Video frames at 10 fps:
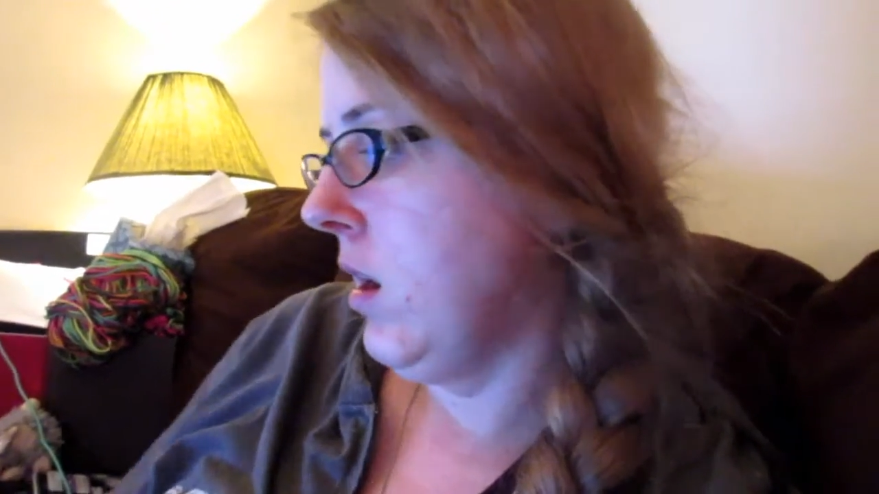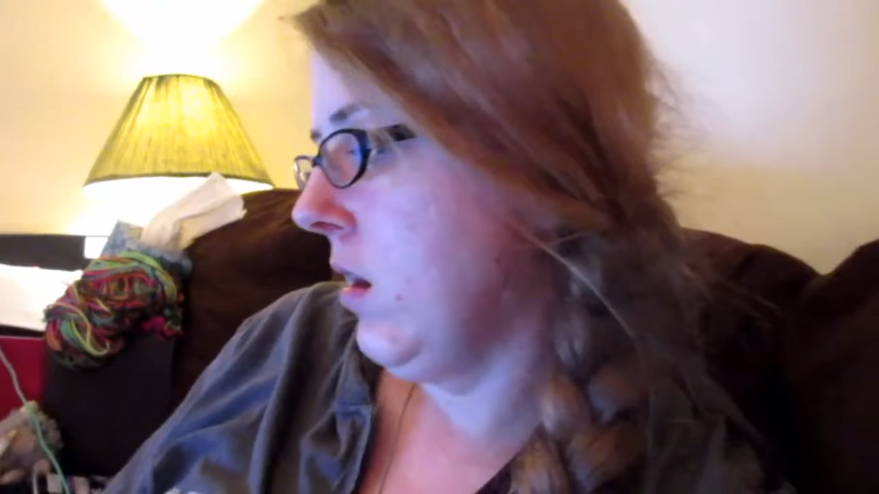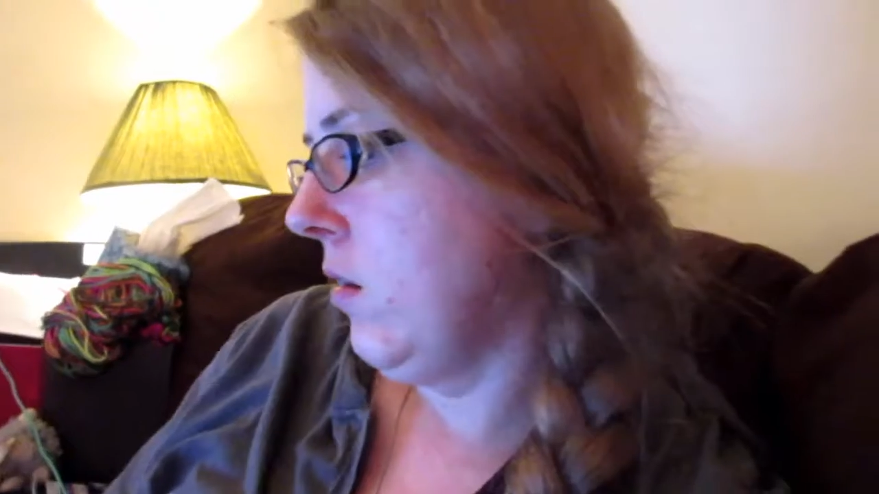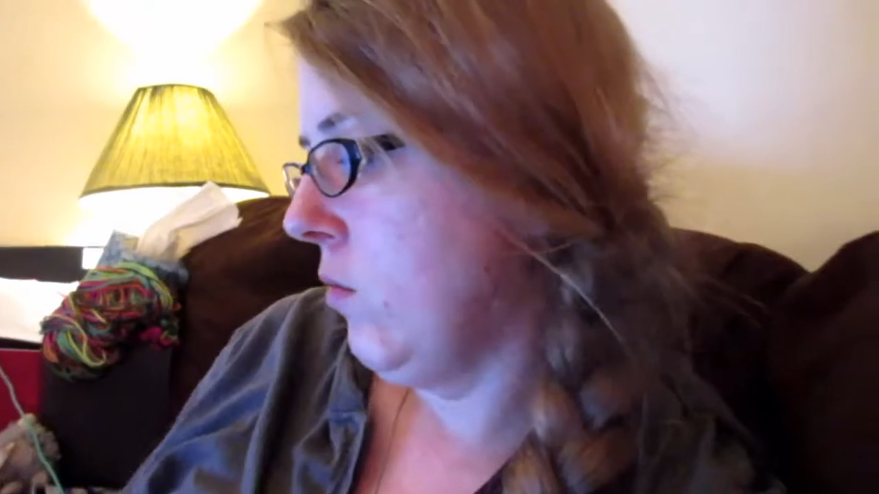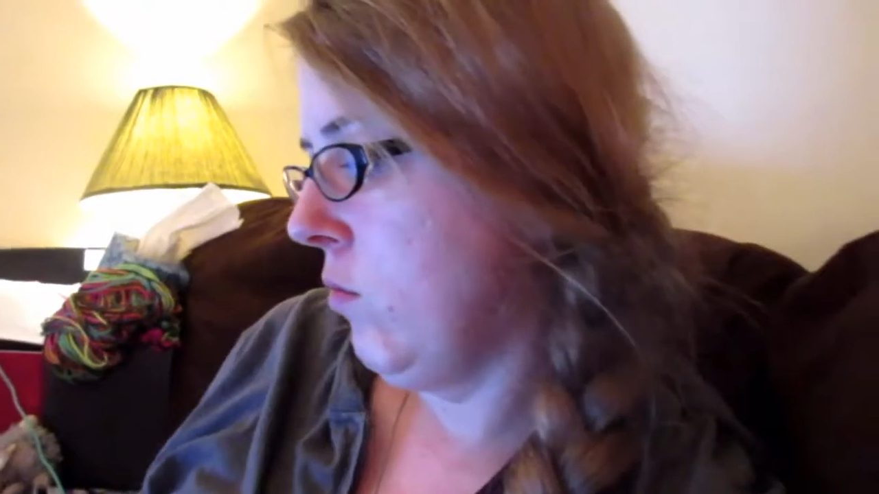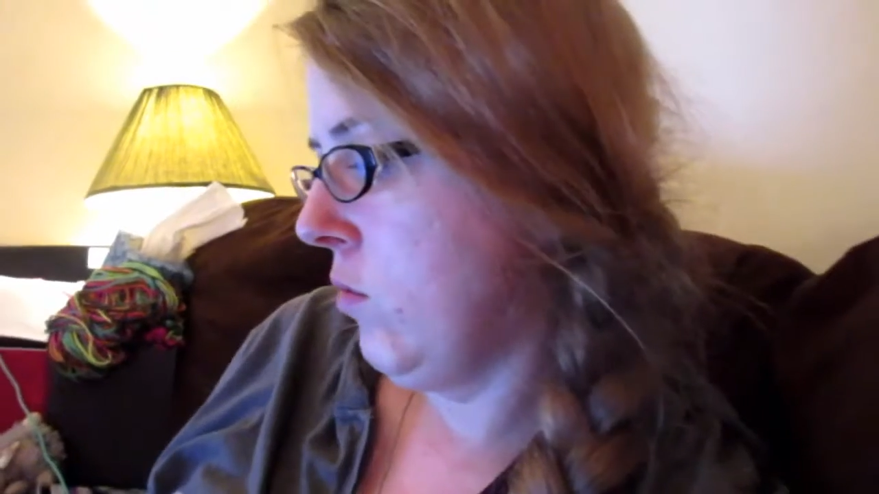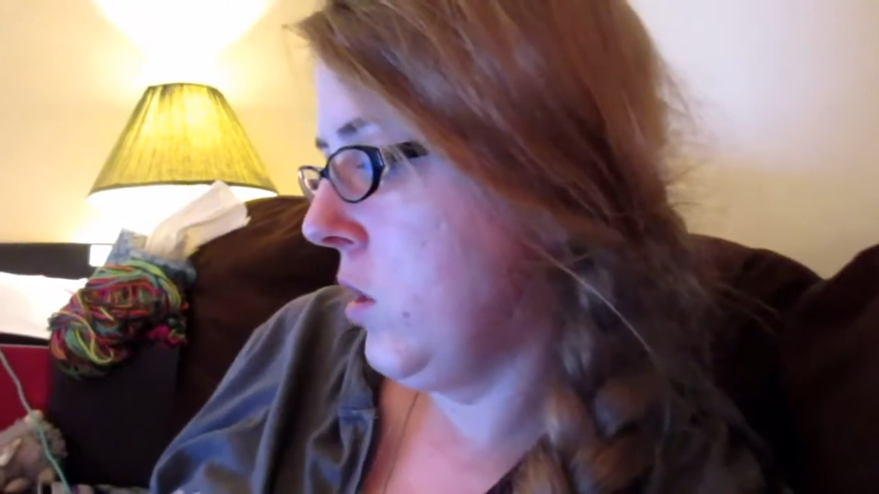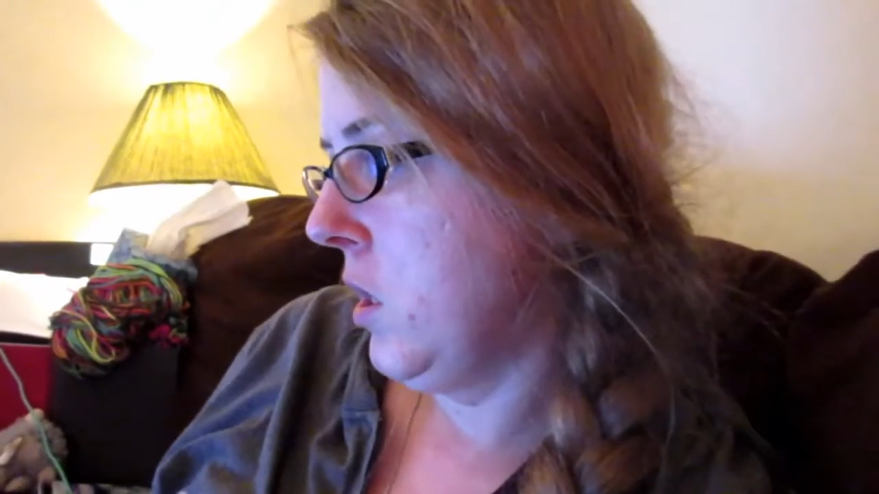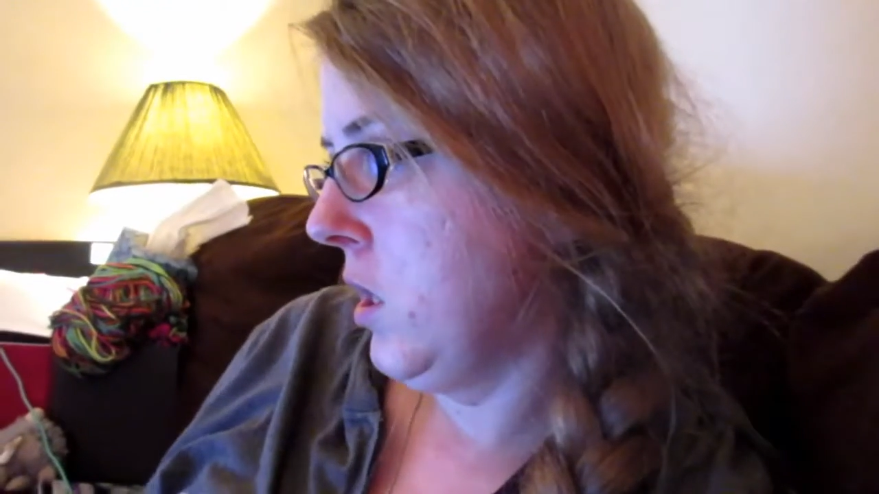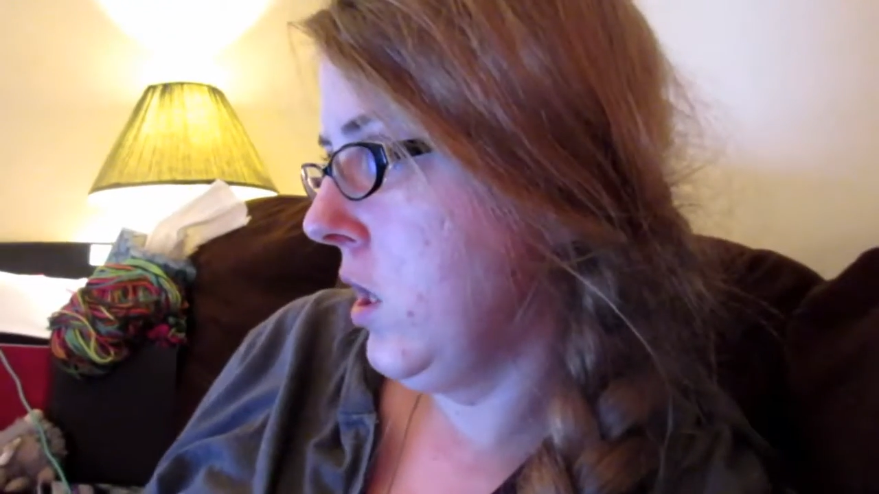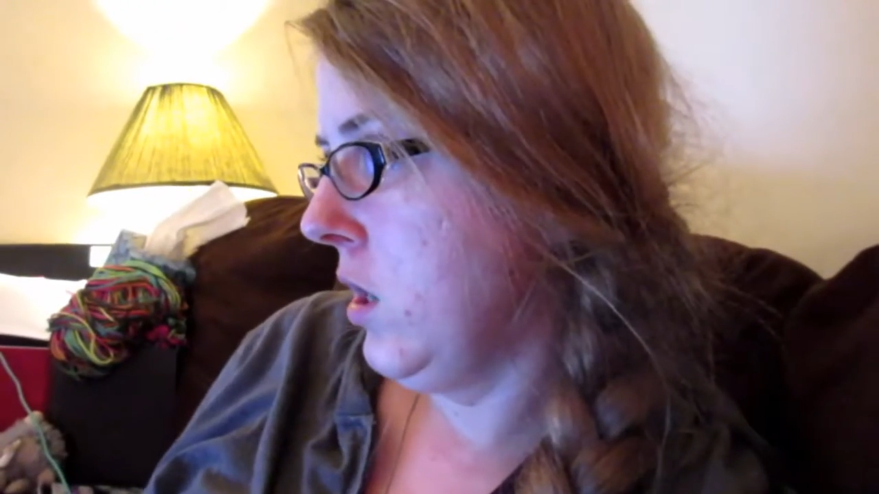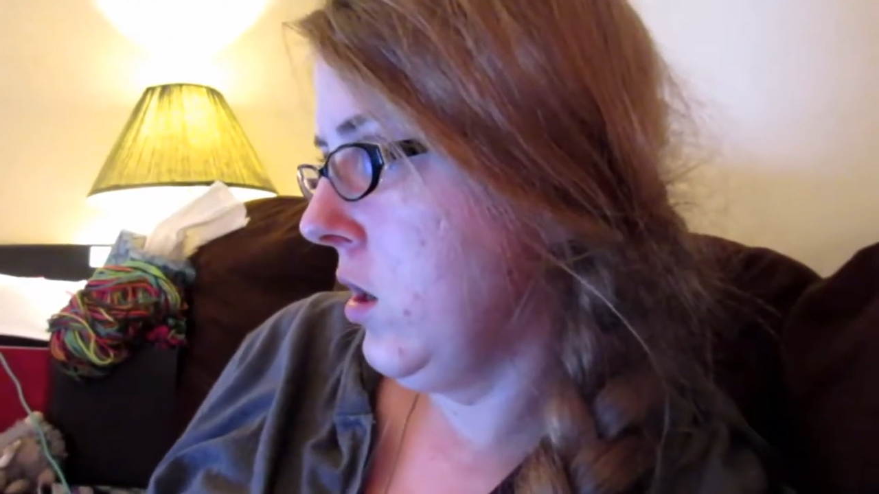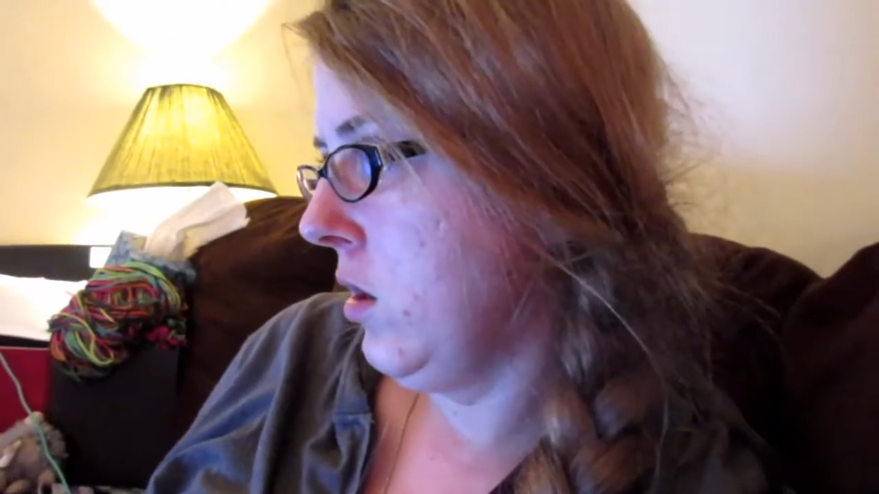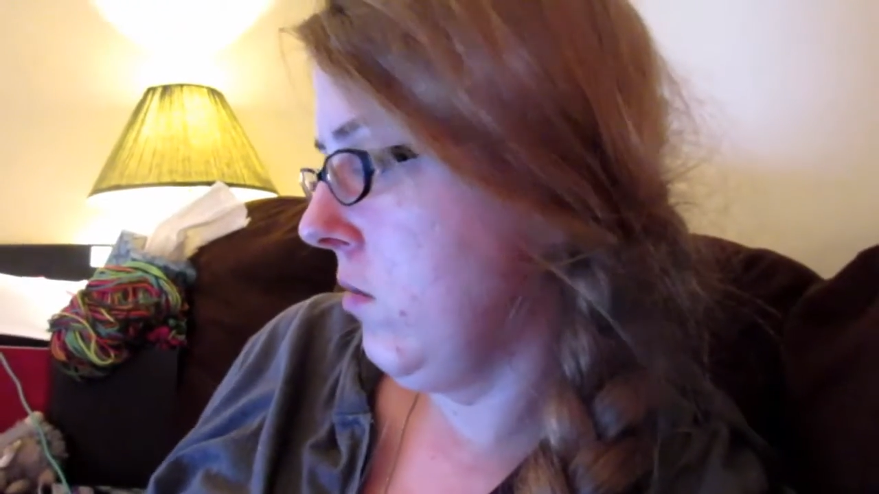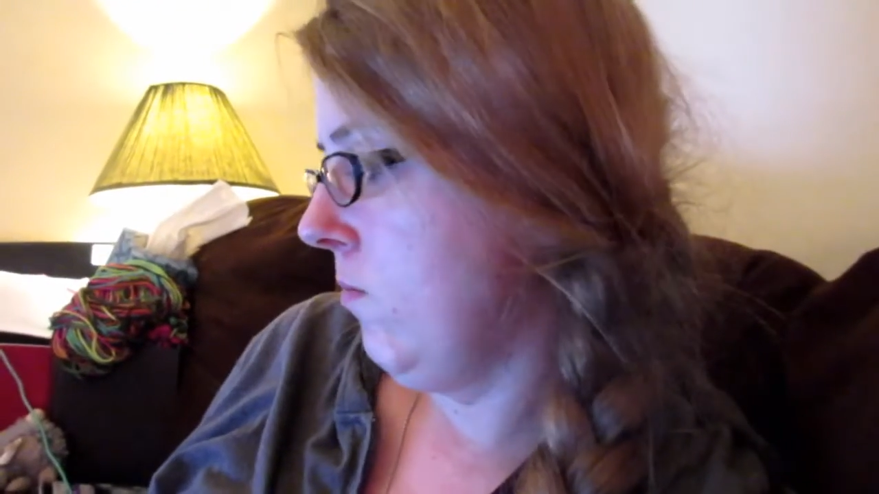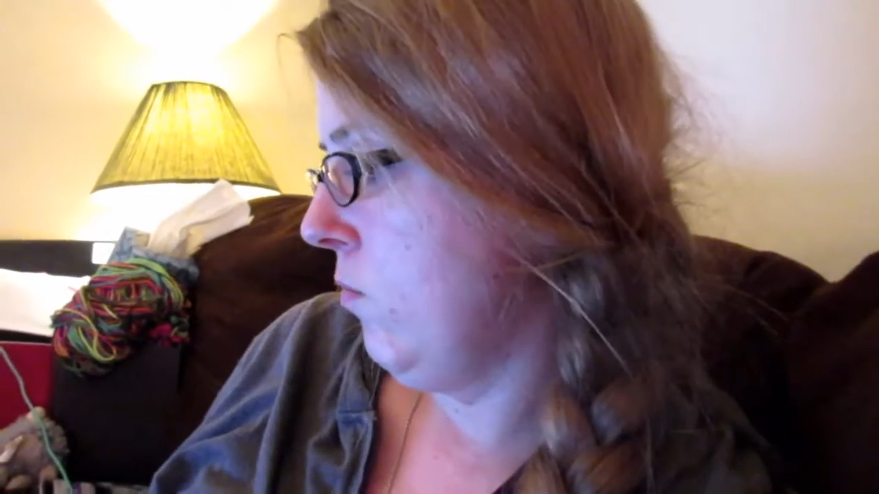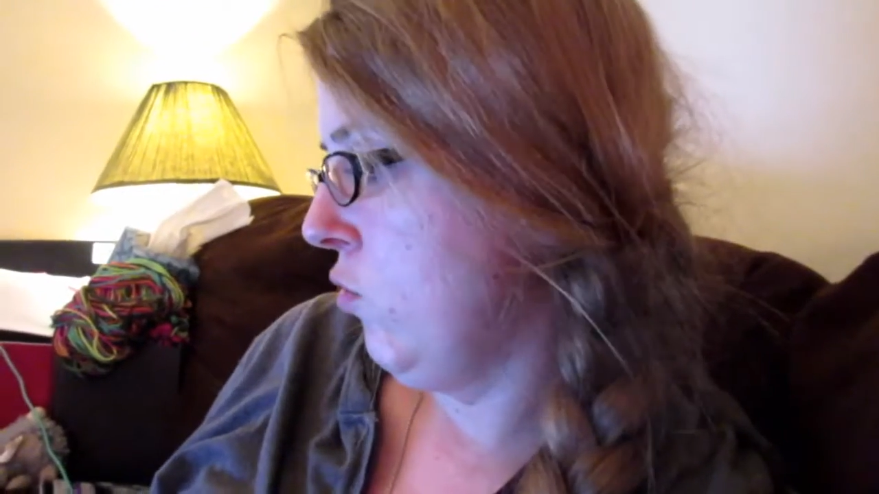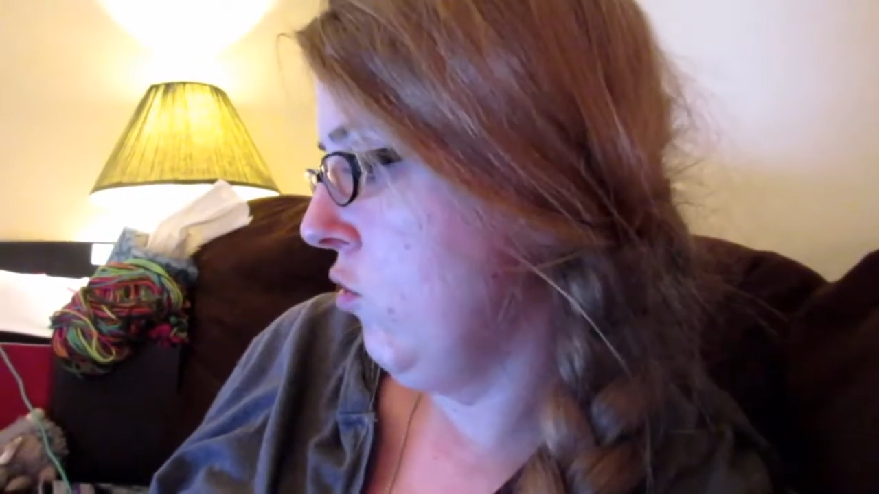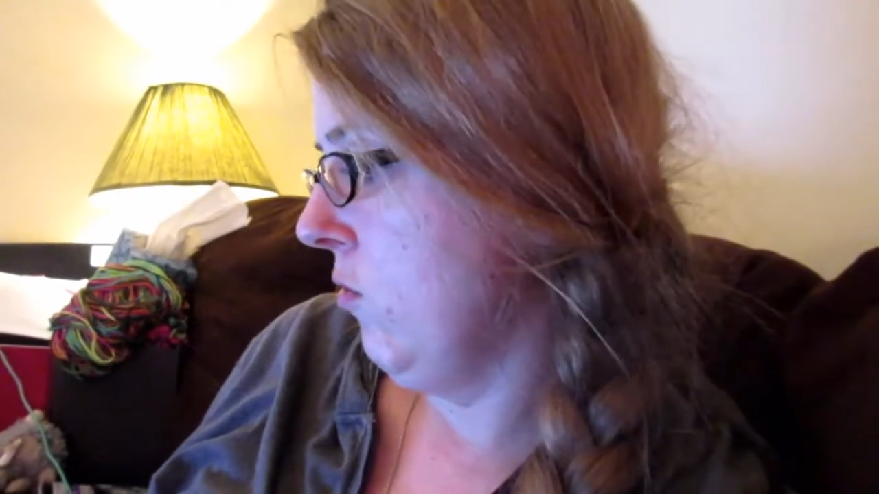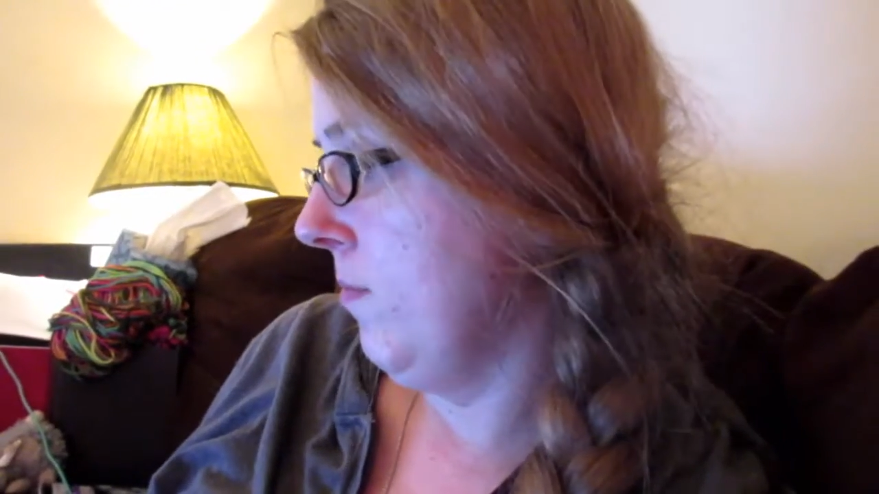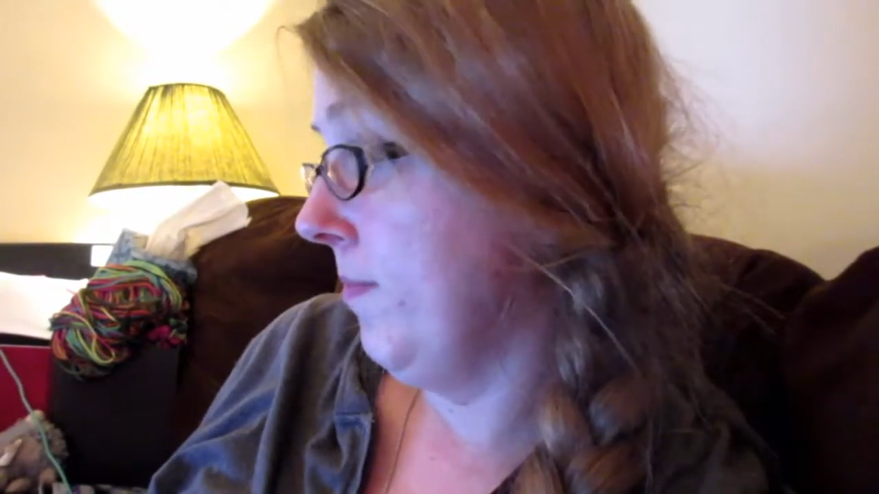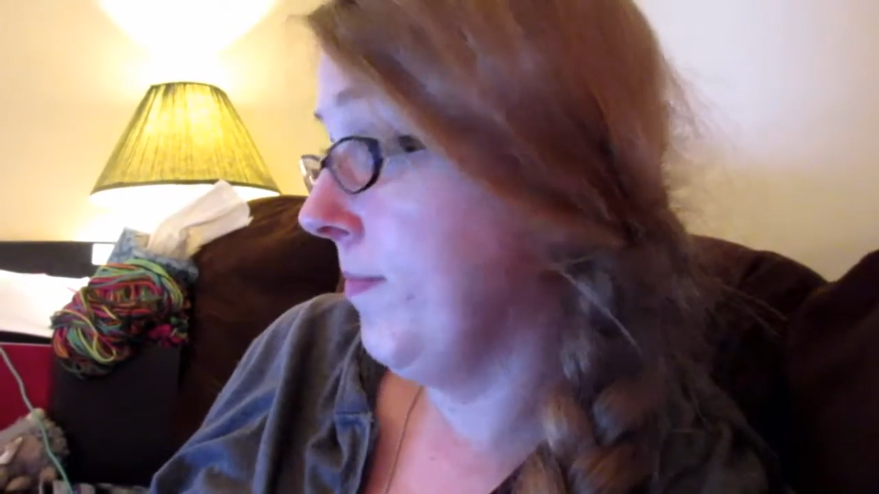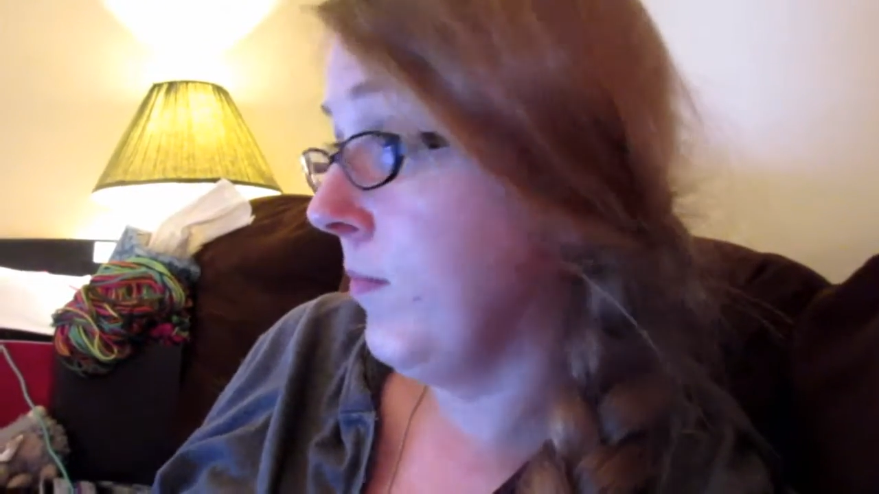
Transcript: out here soon.